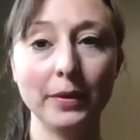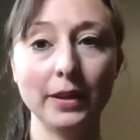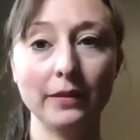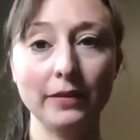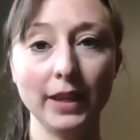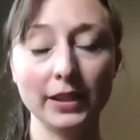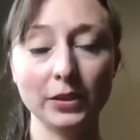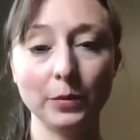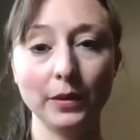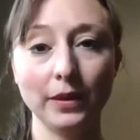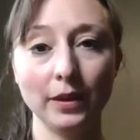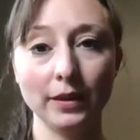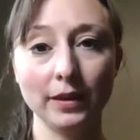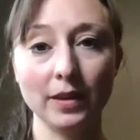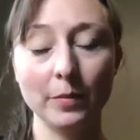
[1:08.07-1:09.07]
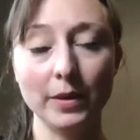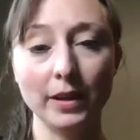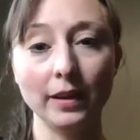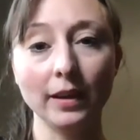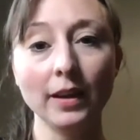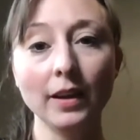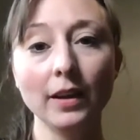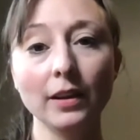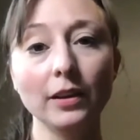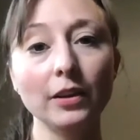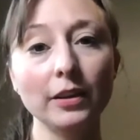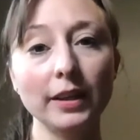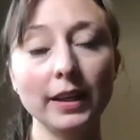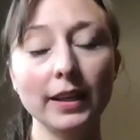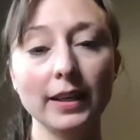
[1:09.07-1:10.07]
if that's what they're going to be
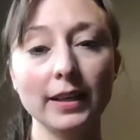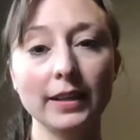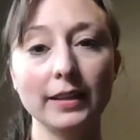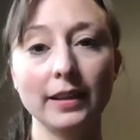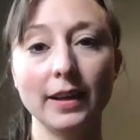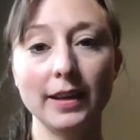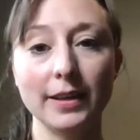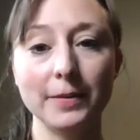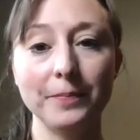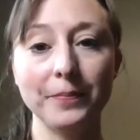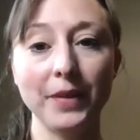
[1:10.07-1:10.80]
learning on,